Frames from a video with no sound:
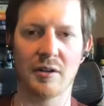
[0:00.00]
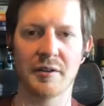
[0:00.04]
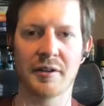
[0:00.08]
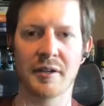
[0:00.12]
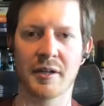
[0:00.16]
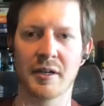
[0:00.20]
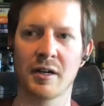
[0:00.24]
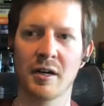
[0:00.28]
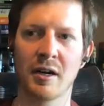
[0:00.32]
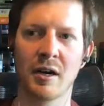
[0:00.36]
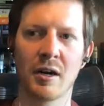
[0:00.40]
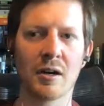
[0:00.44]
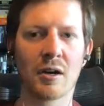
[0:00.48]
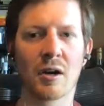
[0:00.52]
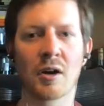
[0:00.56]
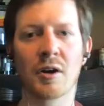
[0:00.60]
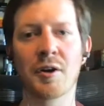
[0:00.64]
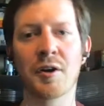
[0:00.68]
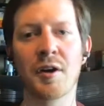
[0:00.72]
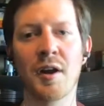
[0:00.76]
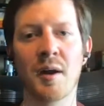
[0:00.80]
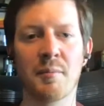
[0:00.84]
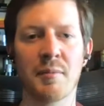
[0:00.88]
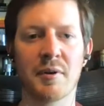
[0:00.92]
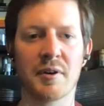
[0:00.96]
There are a
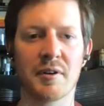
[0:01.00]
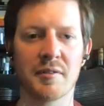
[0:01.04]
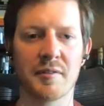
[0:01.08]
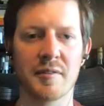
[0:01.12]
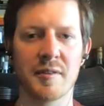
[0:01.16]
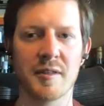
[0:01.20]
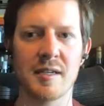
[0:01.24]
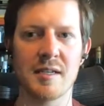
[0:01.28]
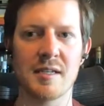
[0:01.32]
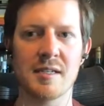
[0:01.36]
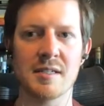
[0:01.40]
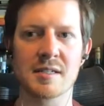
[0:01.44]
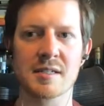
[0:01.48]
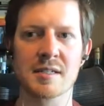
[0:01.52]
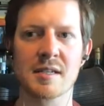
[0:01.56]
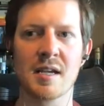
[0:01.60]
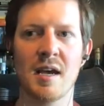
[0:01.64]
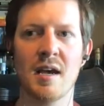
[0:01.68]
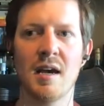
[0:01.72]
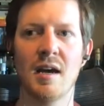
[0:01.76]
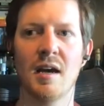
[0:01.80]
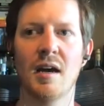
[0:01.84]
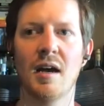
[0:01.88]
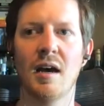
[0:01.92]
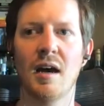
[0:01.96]
number of these
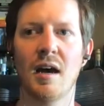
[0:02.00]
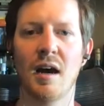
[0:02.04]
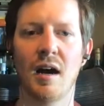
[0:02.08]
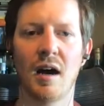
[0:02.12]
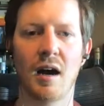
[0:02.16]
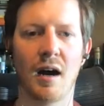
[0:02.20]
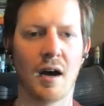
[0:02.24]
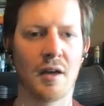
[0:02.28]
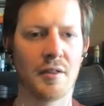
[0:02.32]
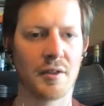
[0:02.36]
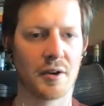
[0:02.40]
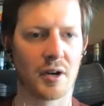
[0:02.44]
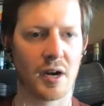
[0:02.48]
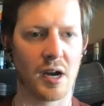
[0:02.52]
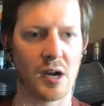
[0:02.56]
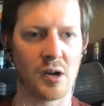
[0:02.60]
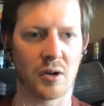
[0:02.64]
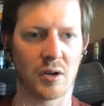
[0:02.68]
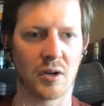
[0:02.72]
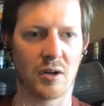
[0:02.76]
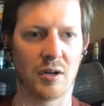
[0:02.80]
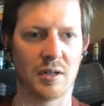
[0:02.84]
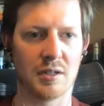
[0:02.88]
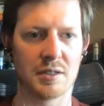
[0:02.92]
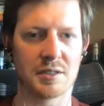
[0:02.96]
other
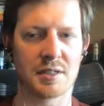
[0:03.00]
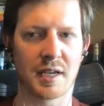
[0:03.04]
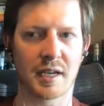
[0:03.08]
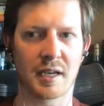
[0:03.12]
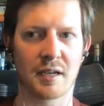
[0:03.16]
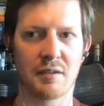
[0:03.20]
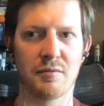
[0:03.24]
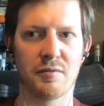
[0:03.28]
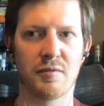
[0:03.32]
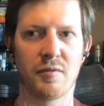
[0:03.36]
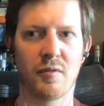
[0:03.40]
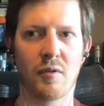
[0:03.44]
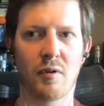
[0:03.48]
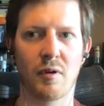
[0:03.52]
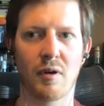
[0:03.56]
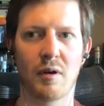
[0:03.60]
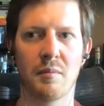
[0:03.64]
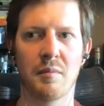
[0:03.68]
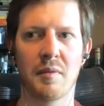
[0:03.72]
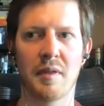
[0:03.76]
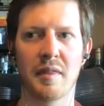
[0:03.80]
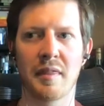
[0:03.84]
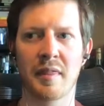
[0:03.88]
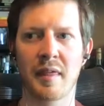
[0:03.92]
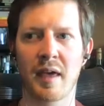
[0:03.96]
alcohols that can
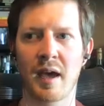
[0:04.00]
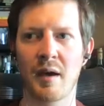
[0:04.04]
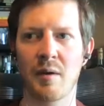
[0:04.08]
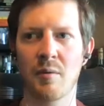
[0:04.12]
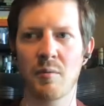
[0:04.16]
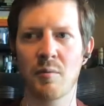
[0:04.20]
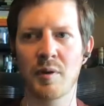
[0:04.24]
form that,